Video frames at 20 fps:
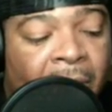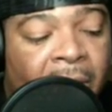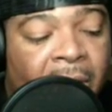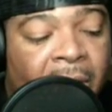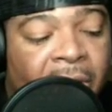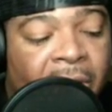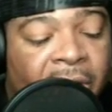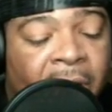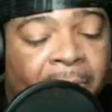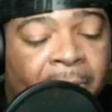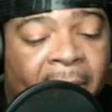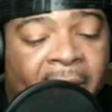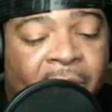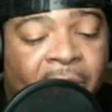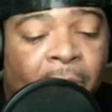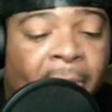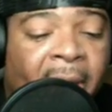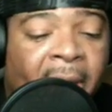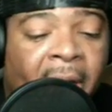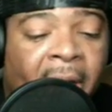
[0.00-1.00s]
she plans
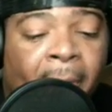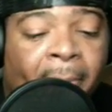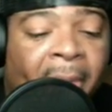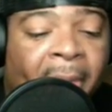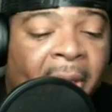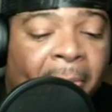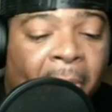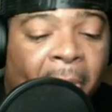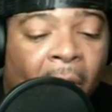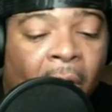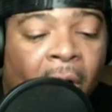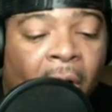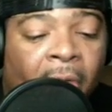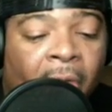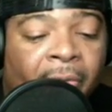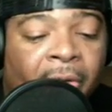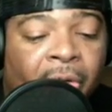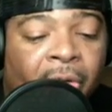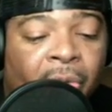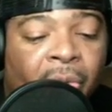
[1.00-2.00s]
on being a big part of
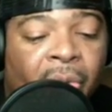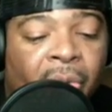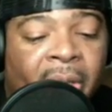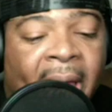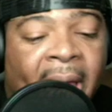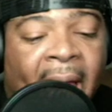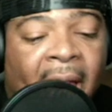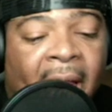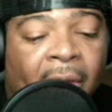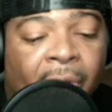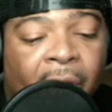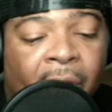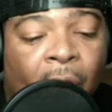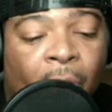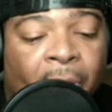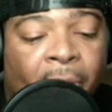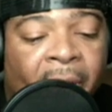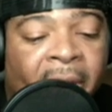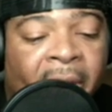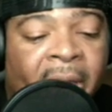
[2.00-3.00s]
a new gallery
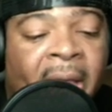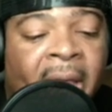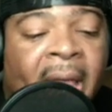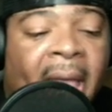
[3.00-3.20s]
opening.